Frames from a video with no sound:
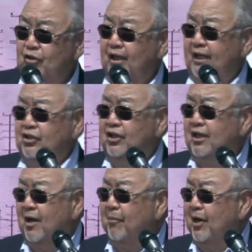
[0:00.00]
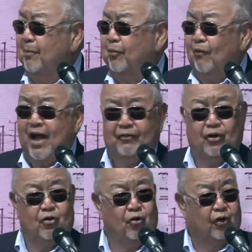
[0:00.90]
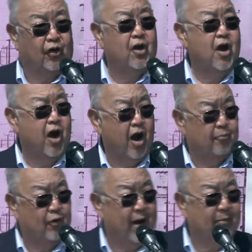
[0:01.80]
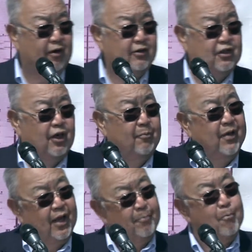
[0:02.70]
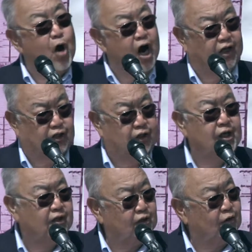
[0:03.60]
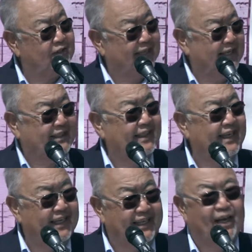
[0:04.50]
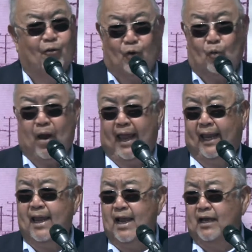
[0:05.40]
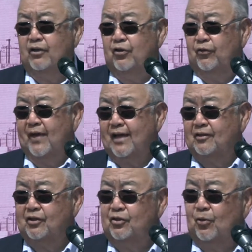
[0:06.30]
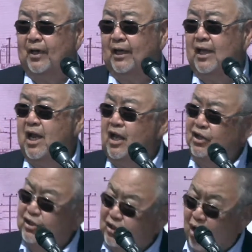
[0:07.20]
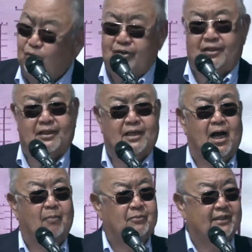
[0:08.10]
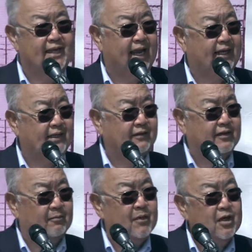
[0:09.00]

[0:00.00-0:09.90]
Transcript: election coming up around the corner. Our primary is going to be in March, so it's less than a year away in 2020. Don't succumb to negativism.